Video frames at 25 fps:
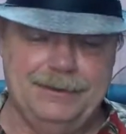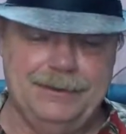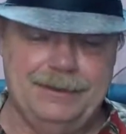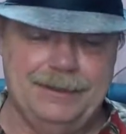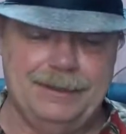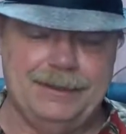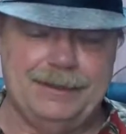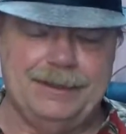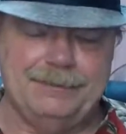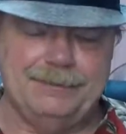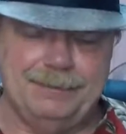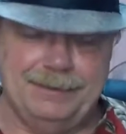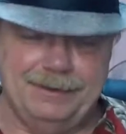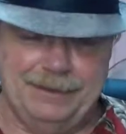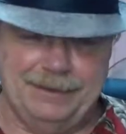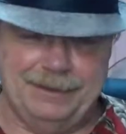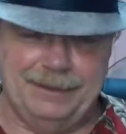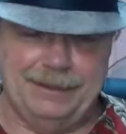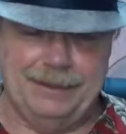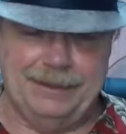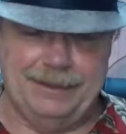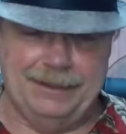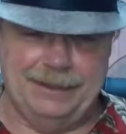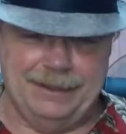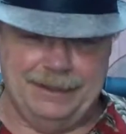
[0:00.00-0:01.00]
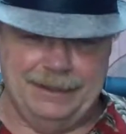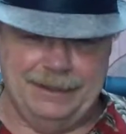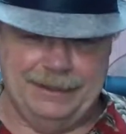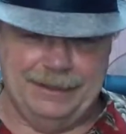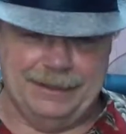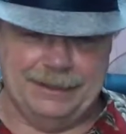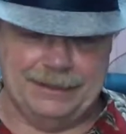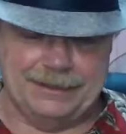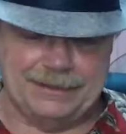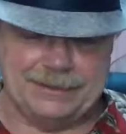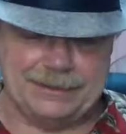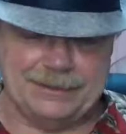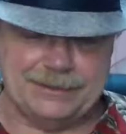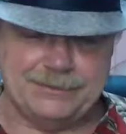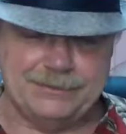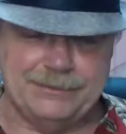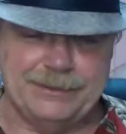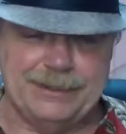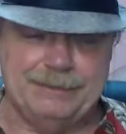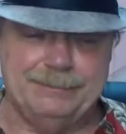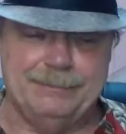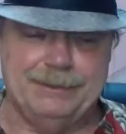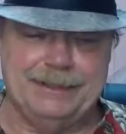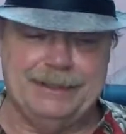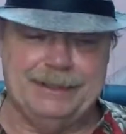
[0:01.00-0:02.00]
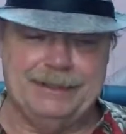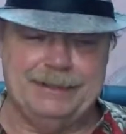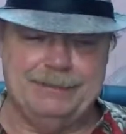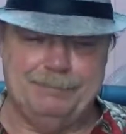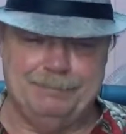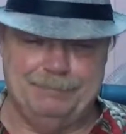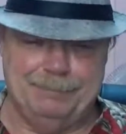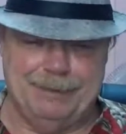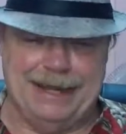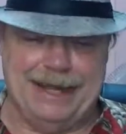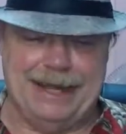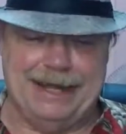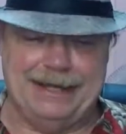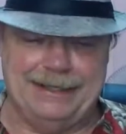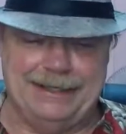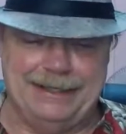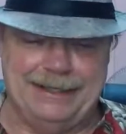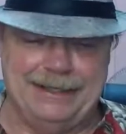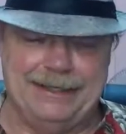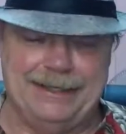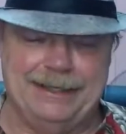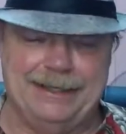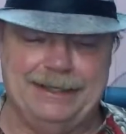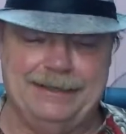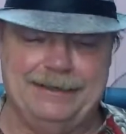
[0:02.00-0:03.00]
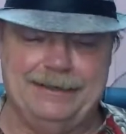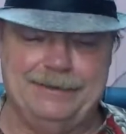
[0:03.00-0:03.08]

an extremely bad thing.